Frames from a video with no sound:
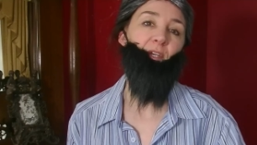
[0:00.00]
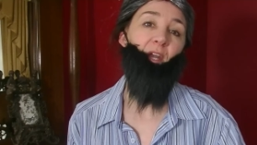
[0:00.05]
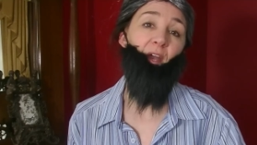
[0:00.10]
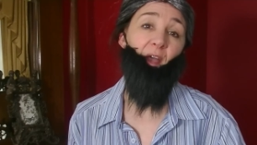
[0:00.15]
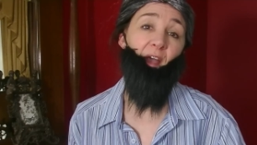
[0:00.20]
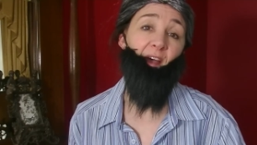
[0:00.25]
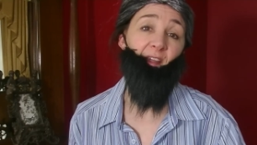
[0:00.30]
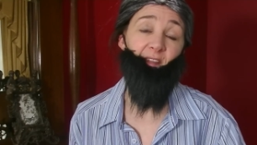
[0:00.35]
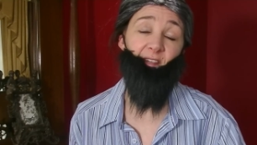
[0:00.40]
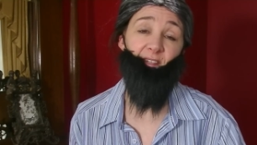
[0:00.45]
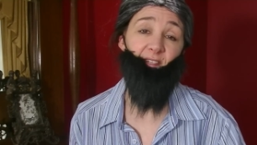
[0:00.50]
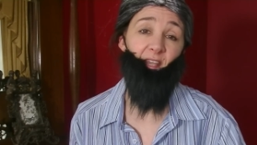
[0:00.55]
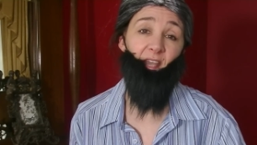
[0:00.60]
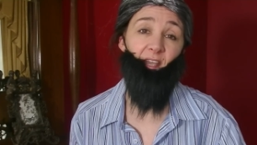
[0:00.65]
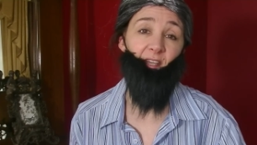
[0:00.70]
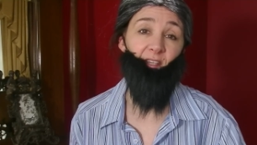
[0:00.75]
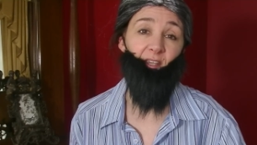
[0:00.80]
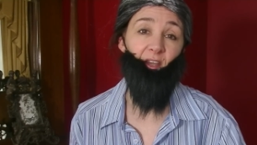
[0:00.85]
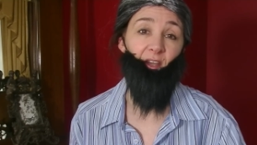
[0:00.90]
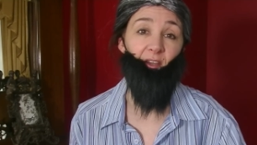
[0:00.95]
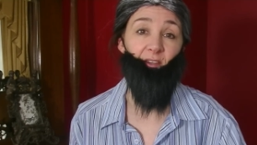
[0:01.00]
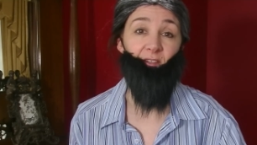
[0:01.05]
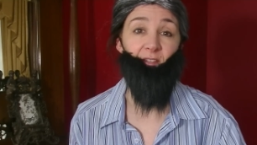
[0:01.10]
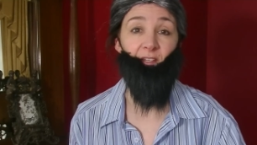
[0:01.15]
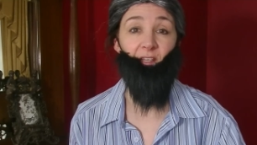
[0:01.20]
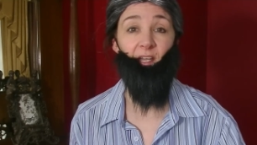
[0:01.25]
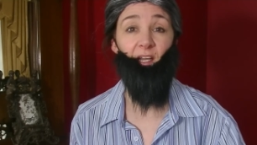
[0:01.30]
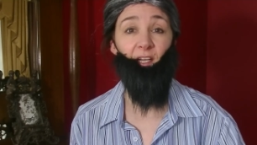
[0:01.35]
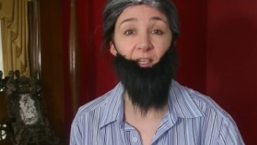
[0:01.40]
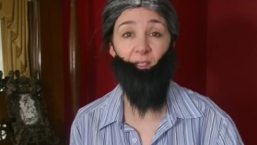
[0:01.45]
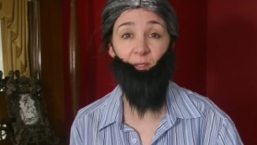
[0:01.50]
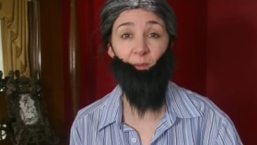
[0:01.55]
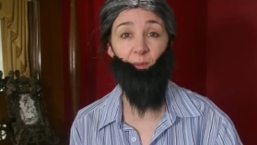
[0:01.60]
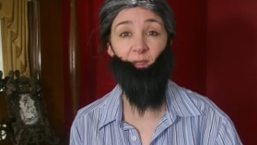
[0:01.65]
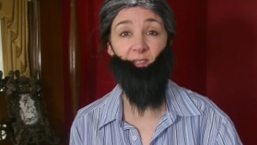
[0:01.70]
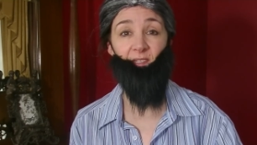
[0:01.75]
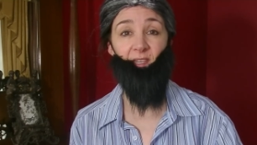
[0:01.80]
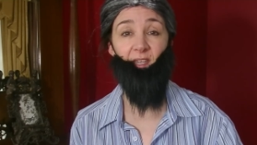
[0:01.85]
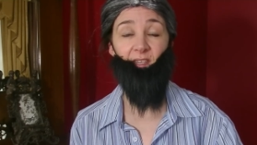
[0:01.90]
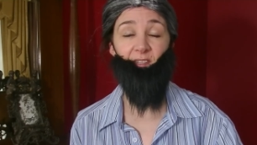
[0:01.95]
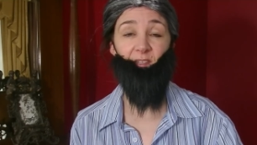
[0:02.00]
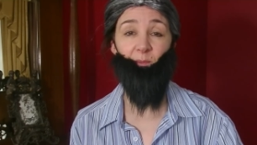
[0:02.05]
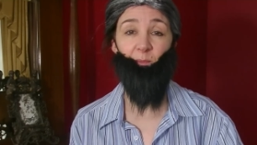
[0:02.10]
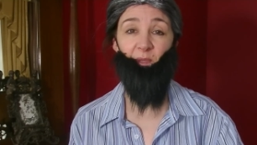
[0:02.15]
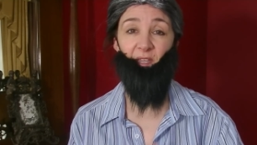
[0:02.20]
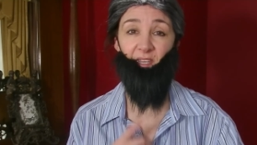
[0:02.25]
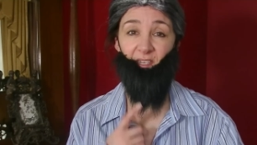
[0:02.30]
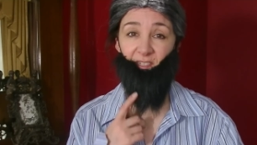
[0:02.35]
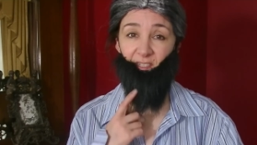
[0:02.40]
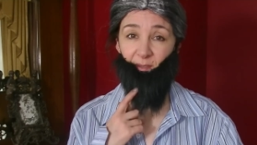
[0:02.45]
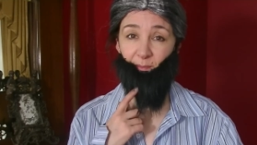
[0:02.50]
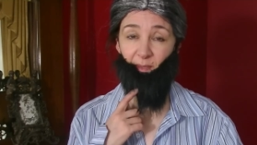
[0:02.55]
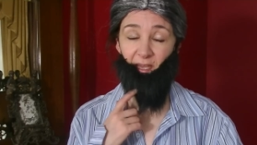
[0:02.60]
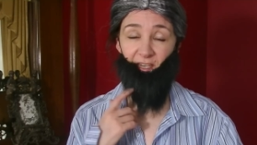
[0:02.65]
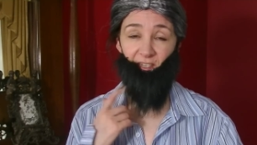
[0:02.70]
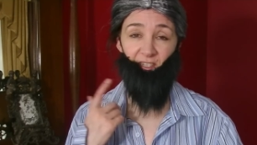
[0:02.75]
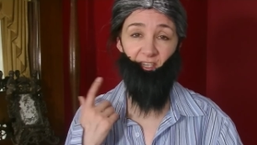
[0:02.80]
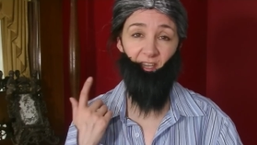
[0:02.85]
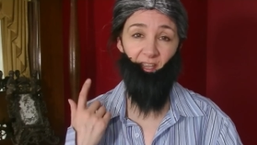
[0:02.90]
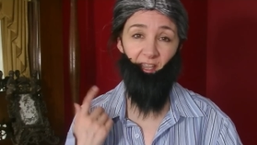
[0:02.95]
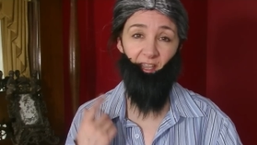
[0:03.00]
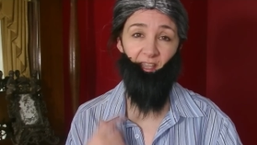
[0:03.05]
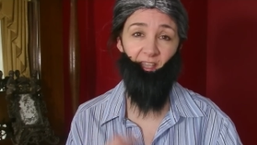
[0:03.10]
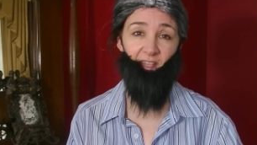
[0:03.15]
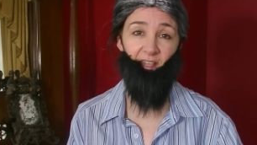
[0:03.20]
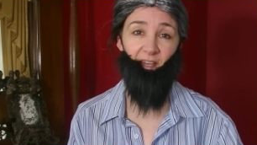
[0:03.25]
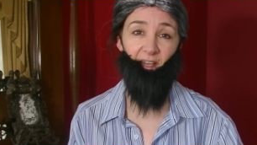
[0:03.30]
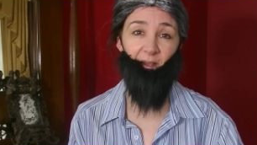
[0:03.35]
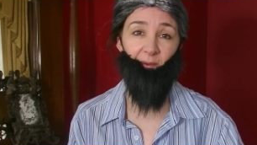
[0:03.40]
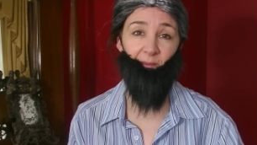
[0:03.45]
know how the saying goes, you can't always get your beard to match your hair.